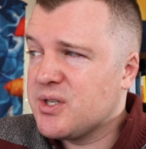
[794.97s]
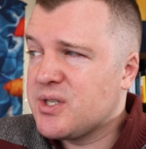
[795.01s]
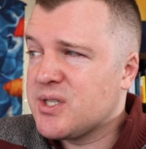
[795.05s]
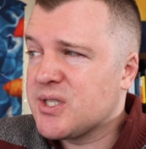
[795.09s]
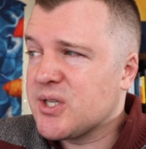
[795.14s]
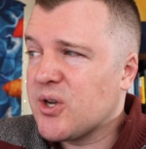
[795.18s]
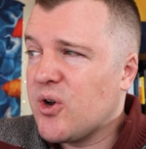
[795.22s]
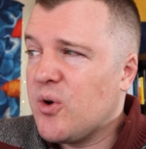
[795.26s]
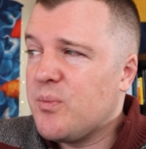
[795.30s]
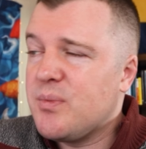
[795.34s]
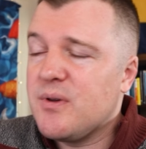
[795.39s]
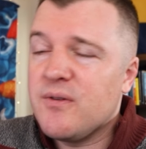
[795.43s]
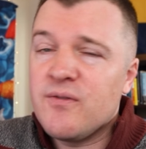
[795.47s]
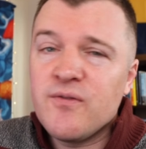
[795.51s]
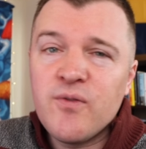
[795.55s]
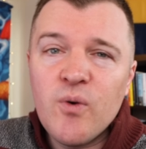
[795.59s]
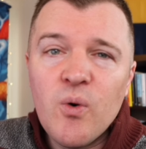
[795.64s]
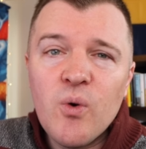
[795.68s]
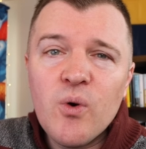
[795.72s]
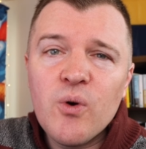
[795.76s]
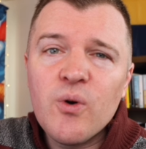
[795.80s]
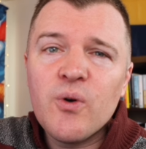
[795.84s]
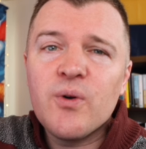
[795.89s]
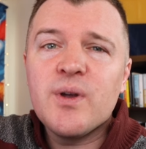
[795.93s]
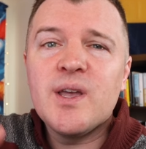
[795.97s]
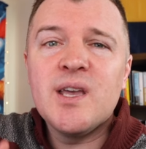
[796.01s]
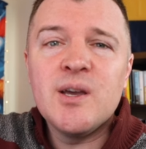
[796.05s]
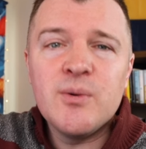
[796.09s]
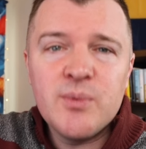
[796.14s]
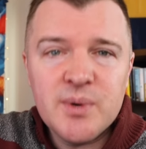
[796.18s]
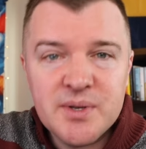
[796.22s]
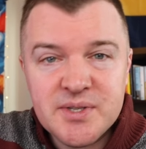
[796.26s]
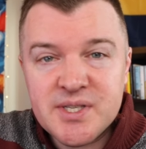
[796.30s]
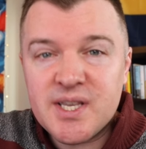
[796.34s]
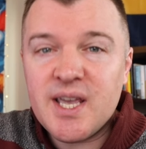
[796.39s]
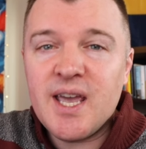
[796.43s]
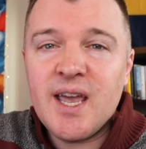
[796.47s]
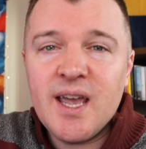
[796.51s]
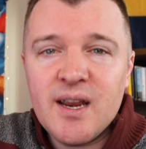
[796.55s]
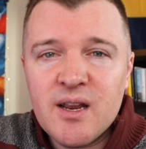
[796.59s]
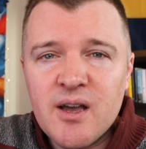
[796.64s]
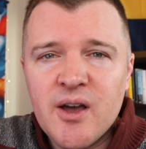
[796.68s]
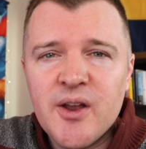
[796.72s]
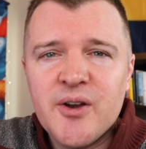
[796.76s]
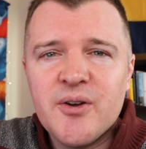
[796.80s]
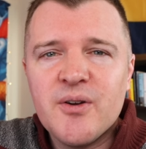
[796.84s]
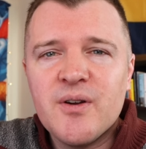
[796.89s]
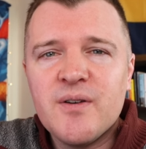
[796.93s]
So before it was
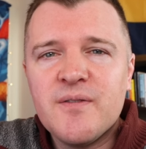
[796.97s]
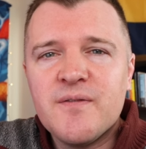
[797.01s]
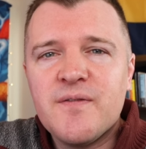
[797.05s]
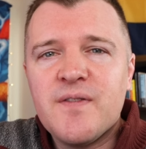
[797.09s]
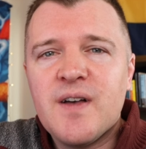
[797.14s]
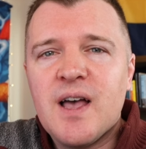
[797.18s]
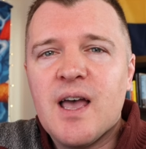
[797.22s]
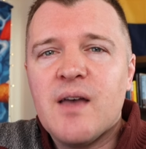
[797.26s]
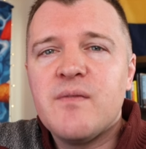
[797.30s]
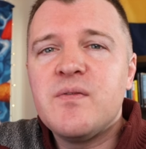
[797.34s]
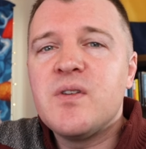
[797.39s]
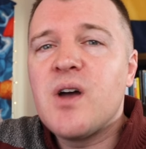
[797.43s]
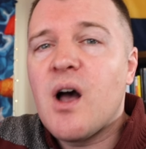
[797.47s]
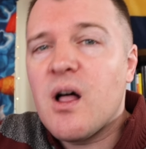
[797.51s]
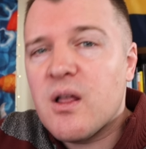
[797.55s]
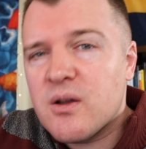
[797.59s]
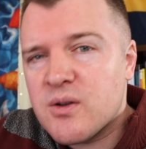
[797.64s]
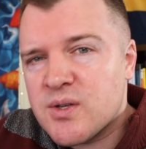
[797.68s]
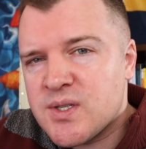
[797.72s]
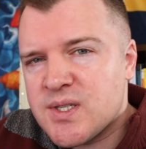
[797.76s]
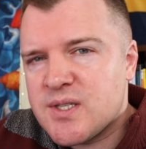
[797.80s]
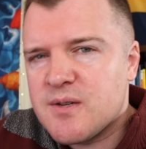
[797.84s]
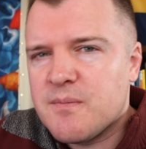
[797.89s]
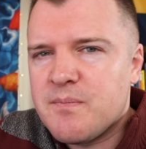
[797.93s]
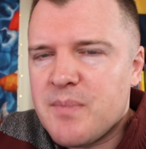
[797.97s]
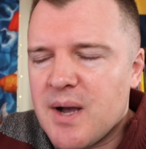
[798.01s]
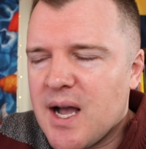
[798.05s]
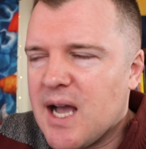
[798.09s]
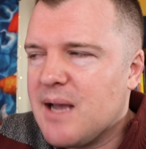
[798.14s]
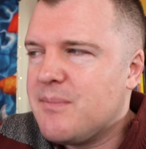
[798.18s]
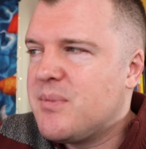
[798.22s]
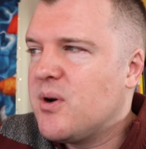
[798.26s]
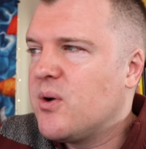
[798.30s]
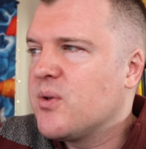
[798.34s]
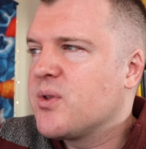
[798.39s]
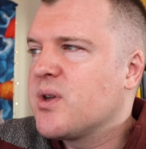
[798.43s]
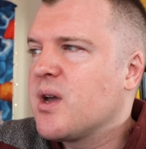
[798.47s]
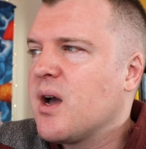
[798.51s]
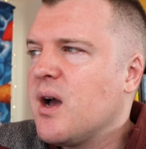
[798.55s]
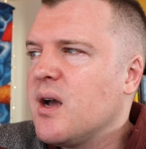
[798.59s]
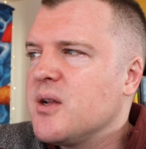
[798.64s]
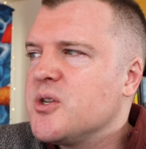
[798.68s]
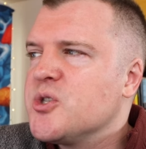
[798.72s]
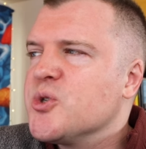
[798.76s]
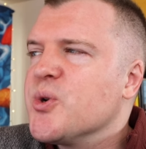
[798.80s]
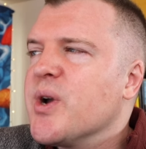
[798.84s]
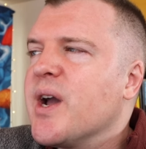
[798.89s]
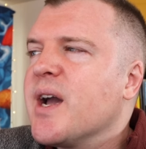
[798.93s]
$805 to buy both
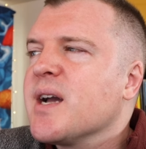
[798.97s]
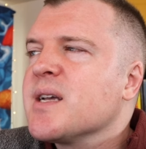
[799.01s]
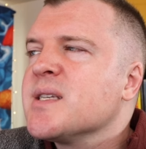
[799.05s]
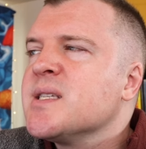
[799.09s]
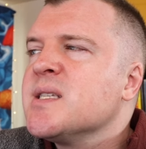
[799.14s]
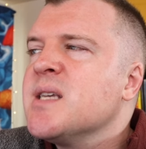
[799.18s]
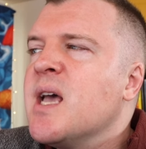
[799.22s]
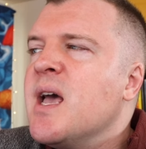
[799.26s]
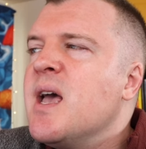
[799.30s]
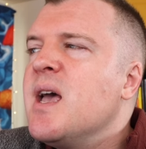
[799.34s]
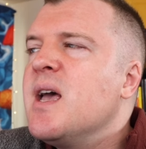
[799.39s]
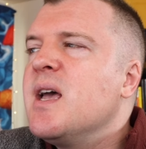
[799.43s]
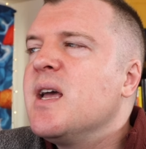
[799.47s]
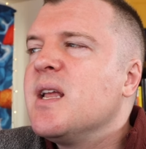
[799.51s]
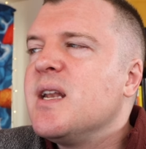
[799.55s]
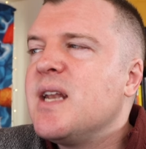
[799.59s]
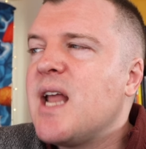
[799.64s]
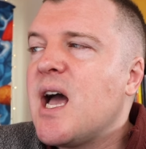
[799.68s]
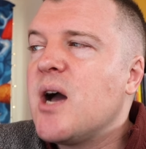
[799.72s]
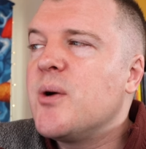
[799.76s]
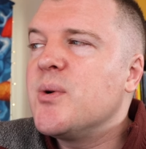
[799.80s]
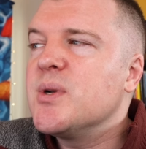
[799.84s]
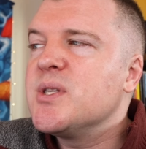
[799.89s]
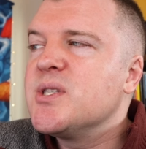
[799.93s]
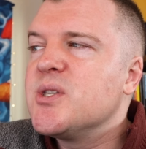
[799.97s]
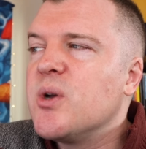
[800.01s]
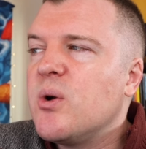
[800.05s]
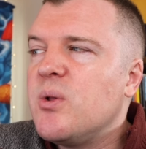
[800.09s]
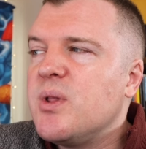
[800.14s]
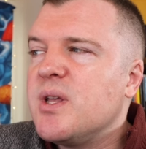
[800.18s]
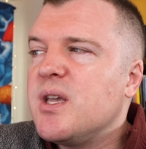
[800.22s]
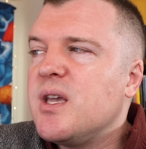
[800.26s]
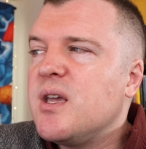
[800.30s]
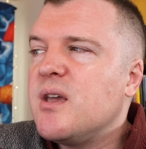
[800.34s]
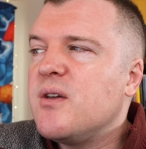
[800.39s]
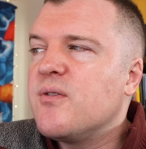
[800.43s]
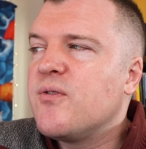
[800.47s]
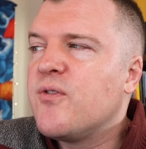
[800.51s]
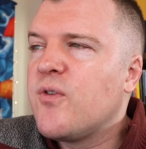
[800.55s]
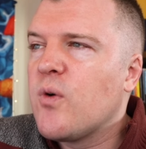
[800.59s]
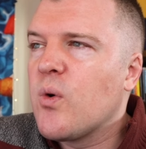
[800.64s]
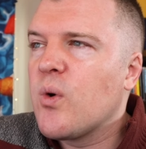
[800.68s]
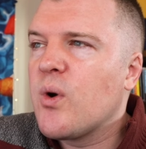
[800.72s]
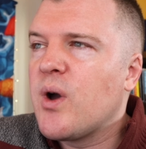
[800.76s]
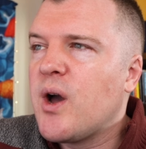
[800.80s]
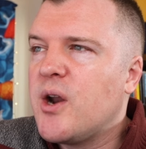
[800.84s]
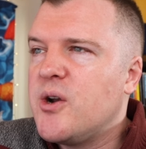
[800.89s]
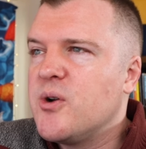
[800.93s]
contracts, now it's only
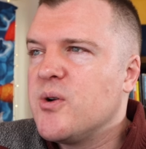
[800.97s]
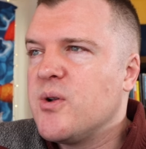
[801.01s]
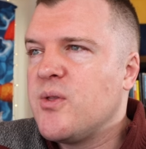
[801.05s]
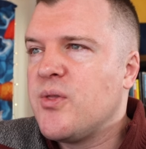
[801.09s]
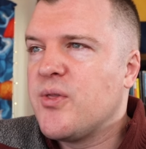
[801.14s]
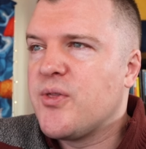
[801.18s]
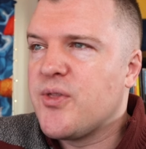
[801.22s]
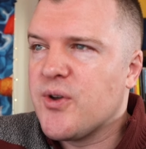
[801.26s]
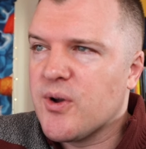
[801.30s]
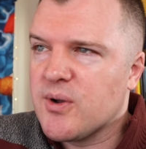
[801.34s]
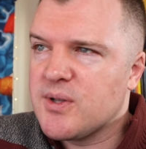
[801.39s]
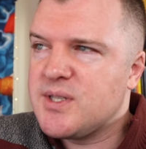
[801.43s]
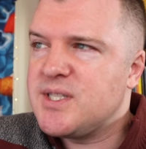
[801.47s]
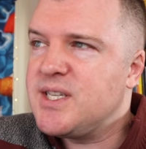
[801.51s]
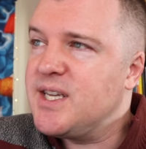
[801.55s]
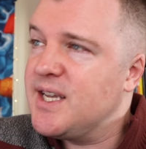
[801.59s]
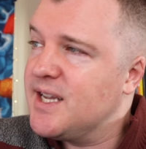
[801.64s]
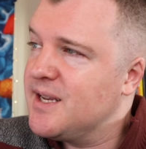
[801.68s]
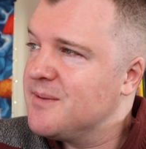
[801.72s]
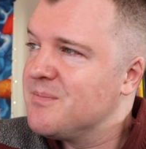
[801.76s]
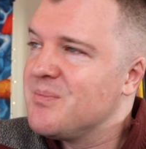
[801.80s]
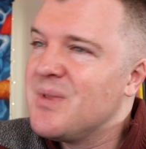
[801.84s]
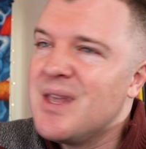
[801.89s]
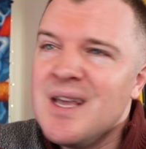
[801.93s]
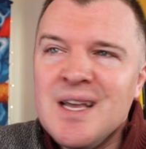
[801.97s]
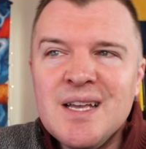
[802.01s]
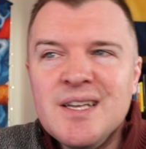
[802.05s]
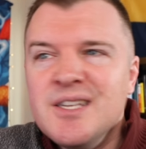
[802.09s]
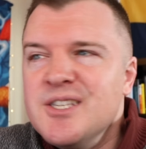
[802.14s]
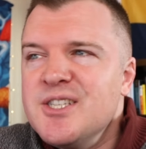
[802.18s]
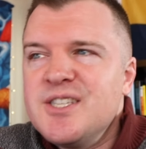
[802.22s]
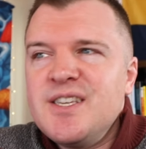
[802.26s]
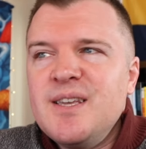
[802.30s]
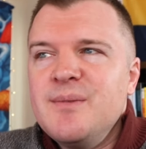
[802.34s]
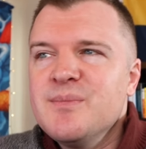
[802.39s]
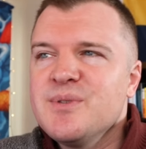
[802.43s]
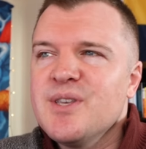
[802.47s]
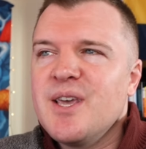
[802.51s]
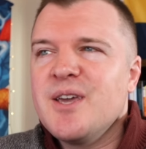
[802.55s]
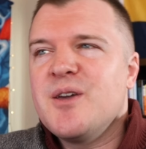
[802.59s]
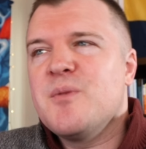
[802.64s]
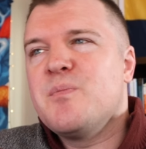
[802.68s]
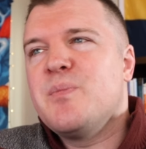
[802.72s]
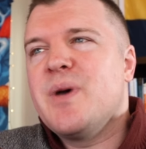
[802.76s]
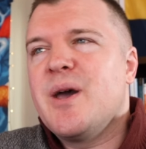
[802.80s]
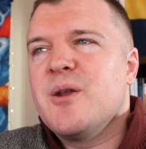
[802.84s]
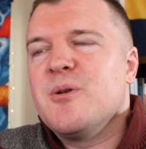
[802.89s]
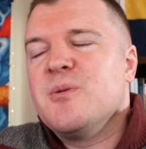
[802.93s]
413. dollars Seems like
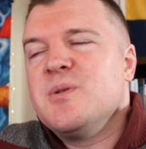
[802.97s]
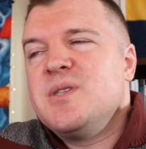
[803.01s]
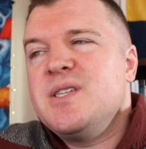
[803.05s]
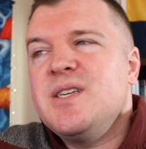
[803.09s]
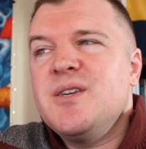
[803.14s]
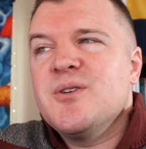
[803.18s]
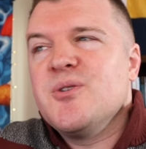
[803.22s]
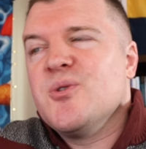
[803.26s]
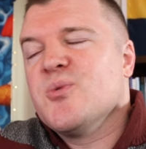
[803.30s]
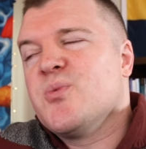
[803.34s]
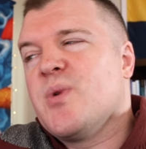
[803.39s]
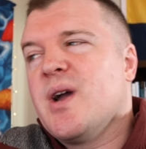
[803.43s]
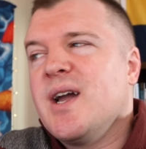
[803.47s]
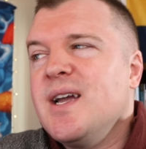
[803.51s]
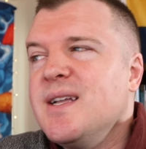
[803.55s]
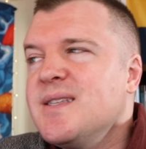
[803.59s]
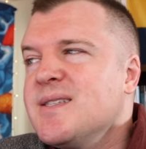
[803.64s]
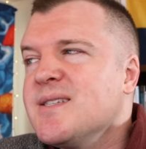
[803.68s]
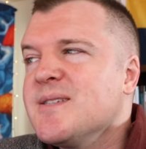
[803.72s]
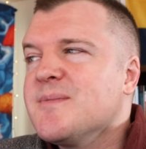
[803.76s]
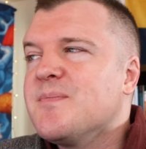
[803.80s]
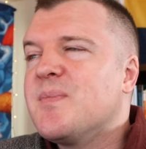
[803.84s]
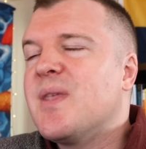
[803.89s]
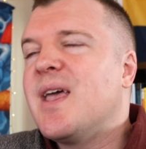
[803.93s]
a better deal, right?